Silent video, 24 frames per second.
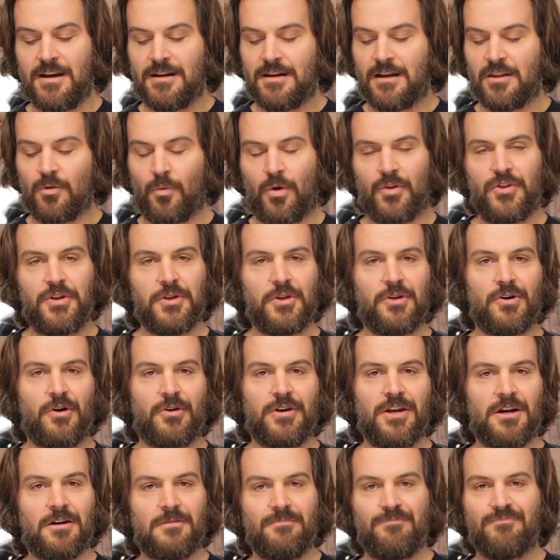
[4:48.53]
Now the one thing to
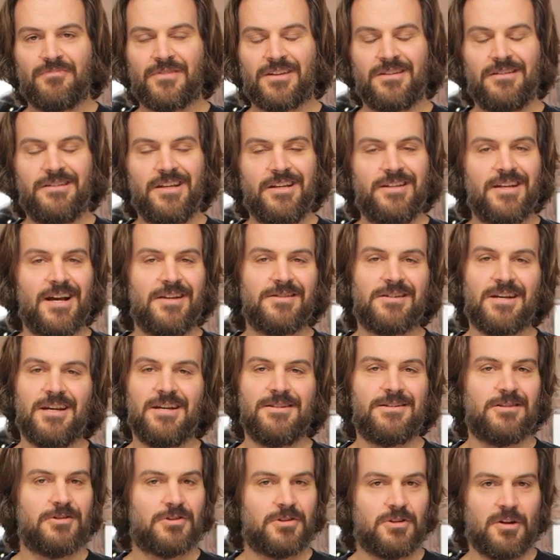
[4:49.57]
note here, the detents
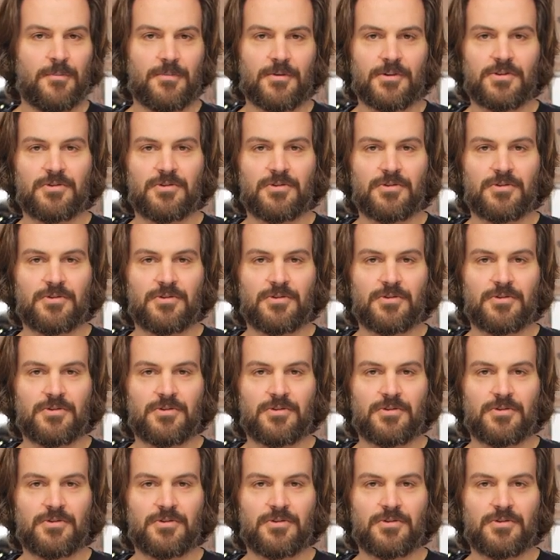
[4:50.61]
isn't super